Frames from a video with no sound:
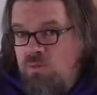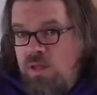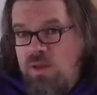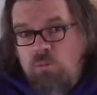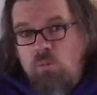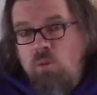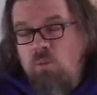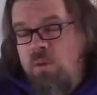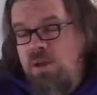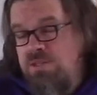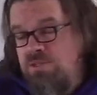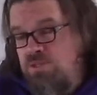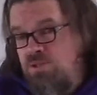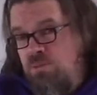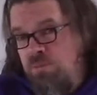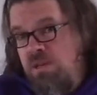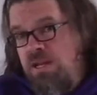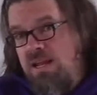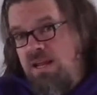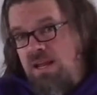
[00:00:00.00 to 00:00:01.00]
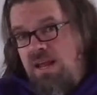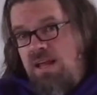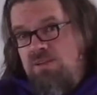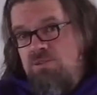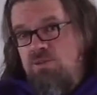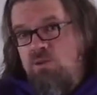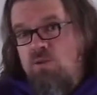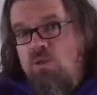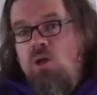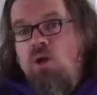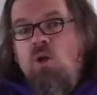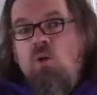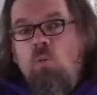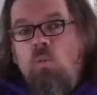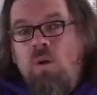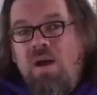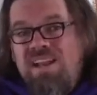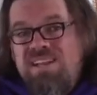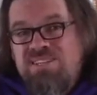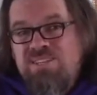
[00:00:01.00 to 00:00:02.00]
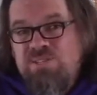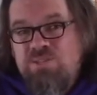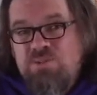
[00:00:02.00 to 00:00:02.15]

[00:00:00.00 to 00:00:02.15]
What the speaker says: In what ways do you mean an asshole? Why does it